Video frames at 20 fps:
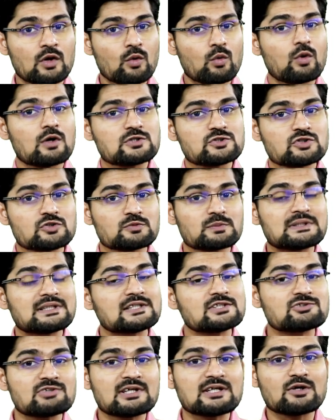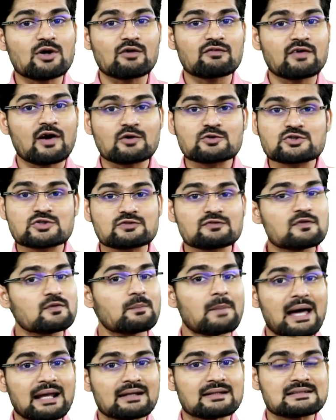what should be the trade-off? How should we
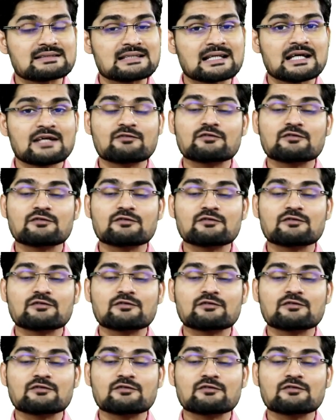balance?